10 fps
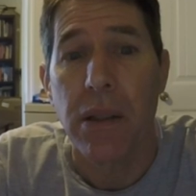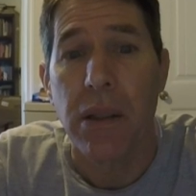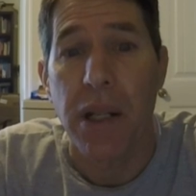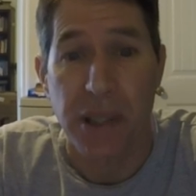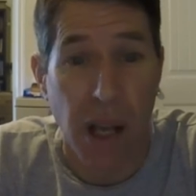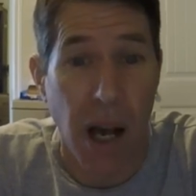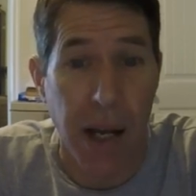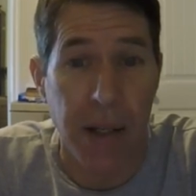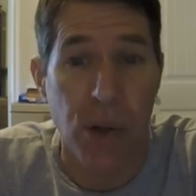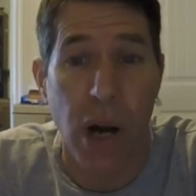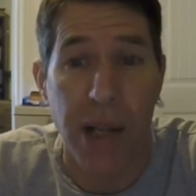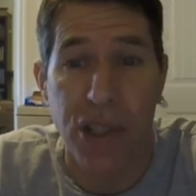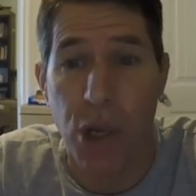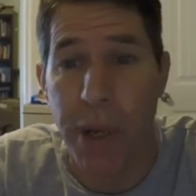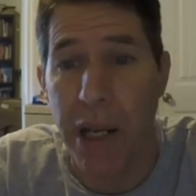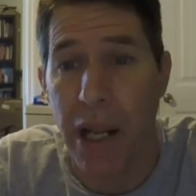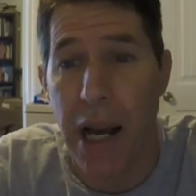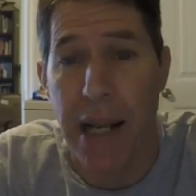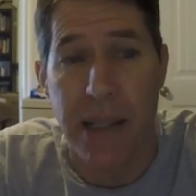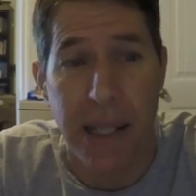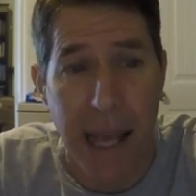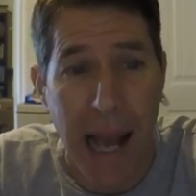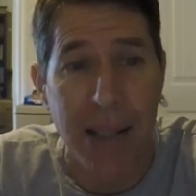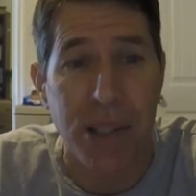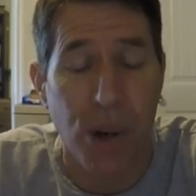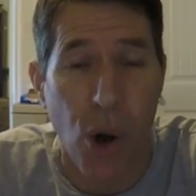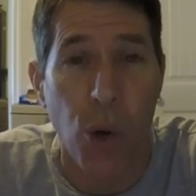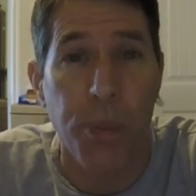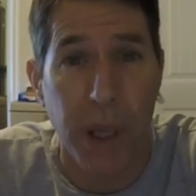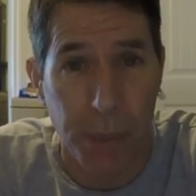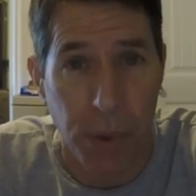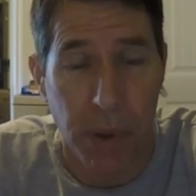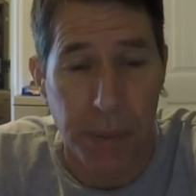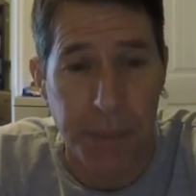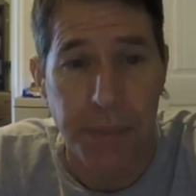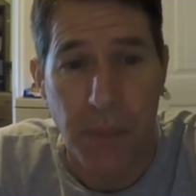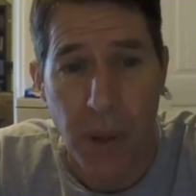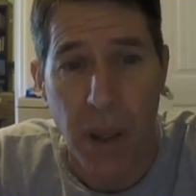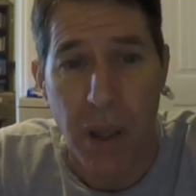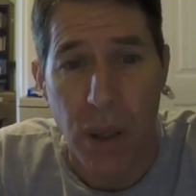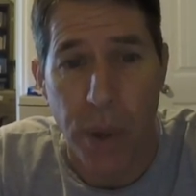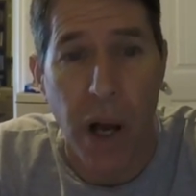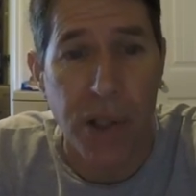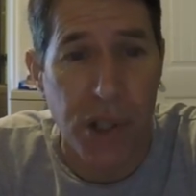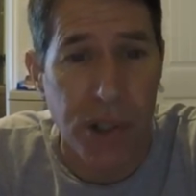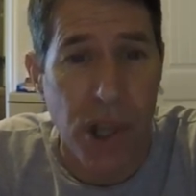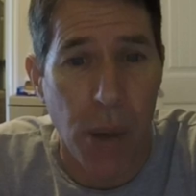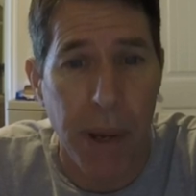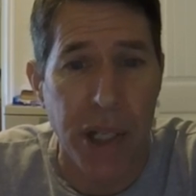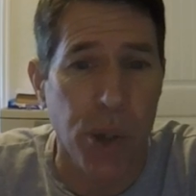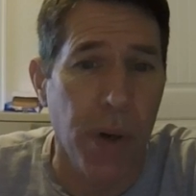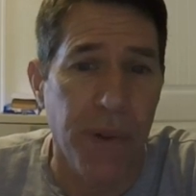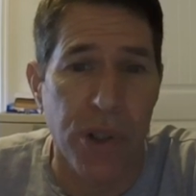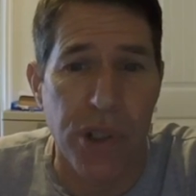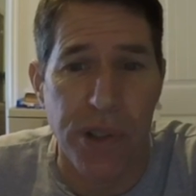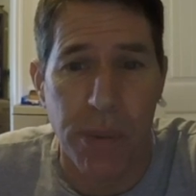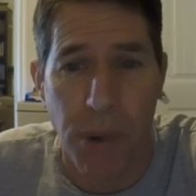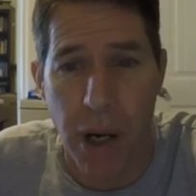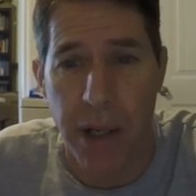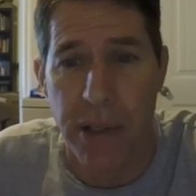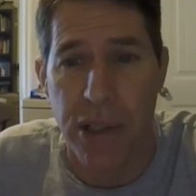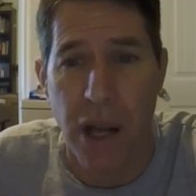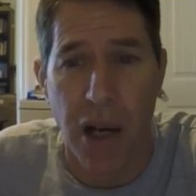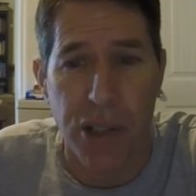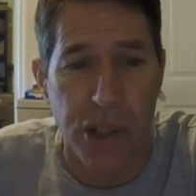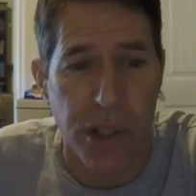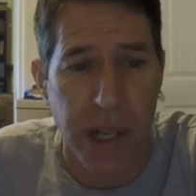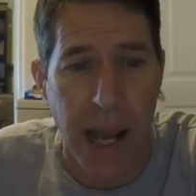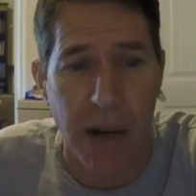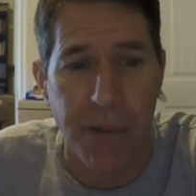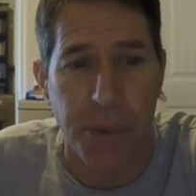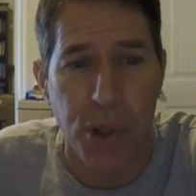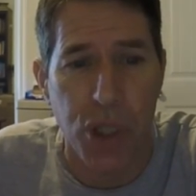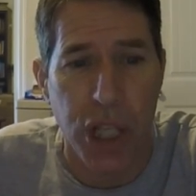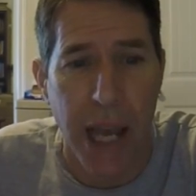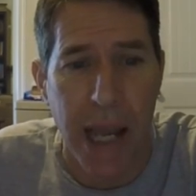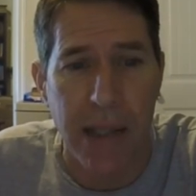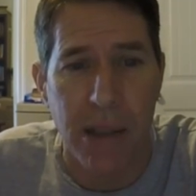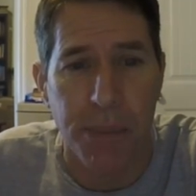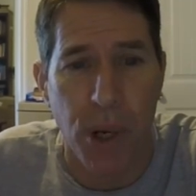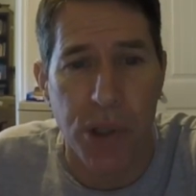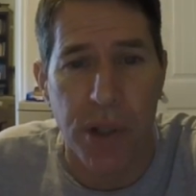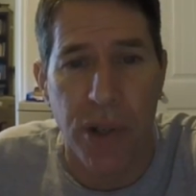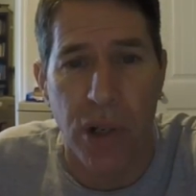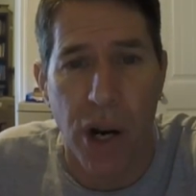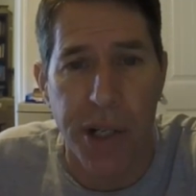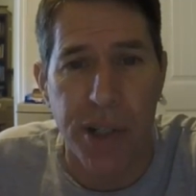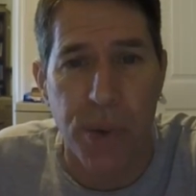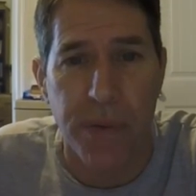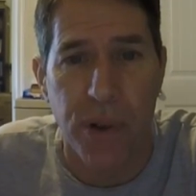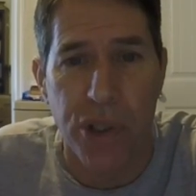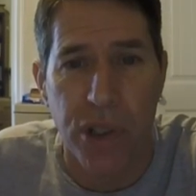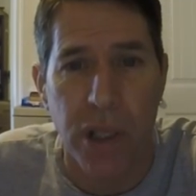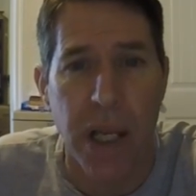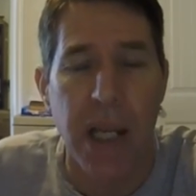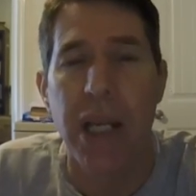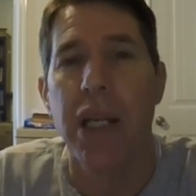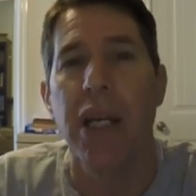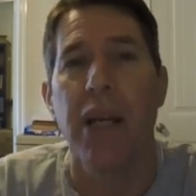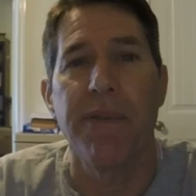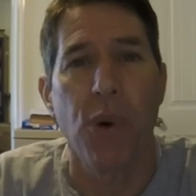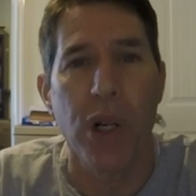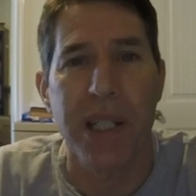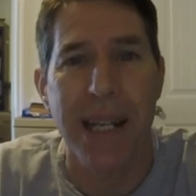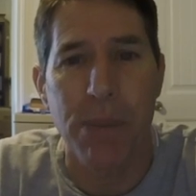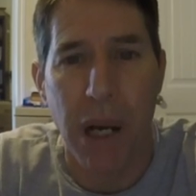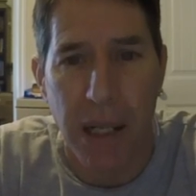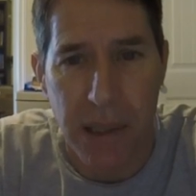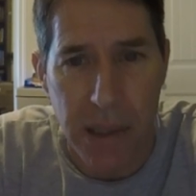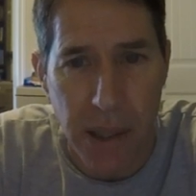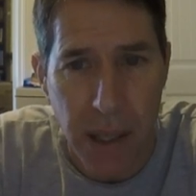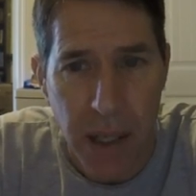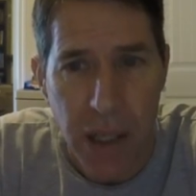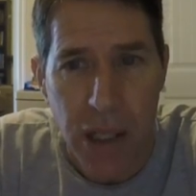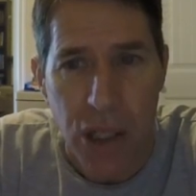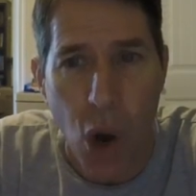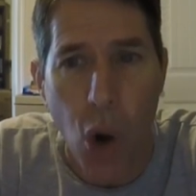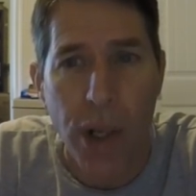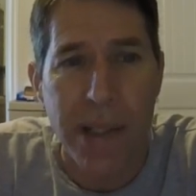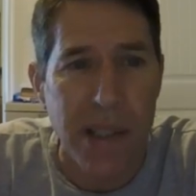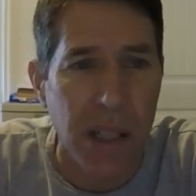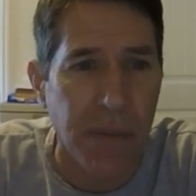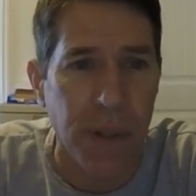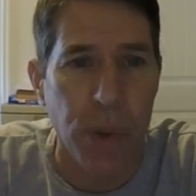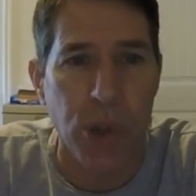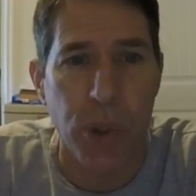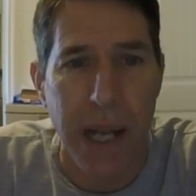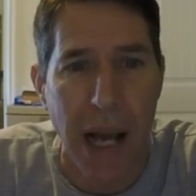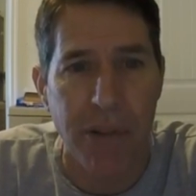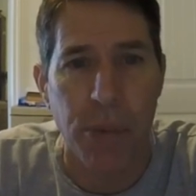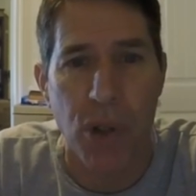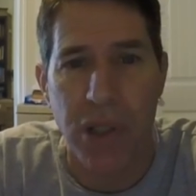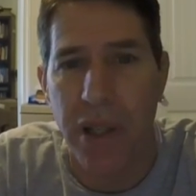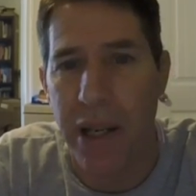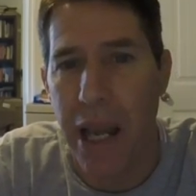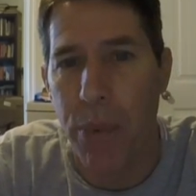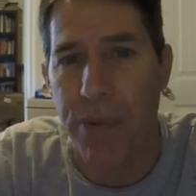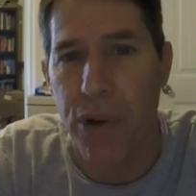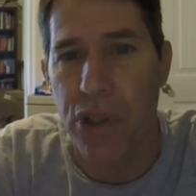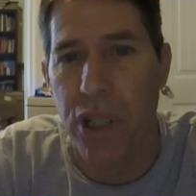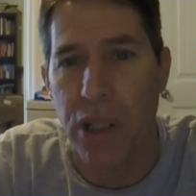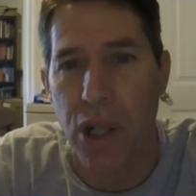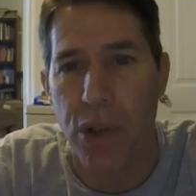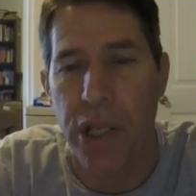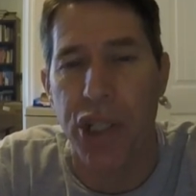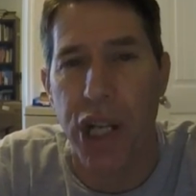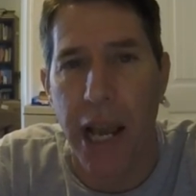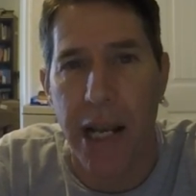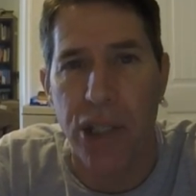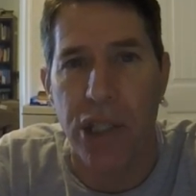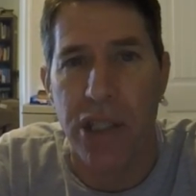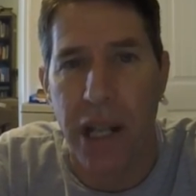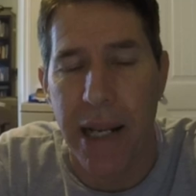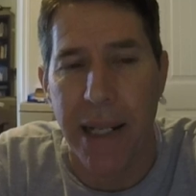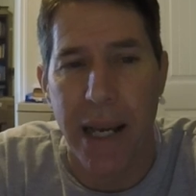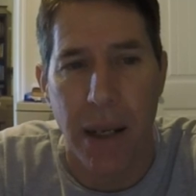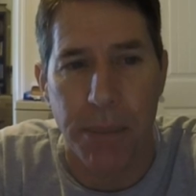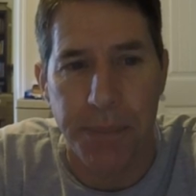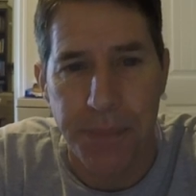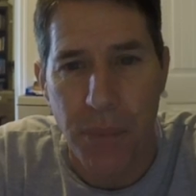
Assad, crossed so many lines and gassed their own people. We also saw major reversals in markets. Stocks turned down from huge gains and posted their largest reversal in 14 months. Gold and silver, which were down for most of the day, reversed to close unchanged to slightly up.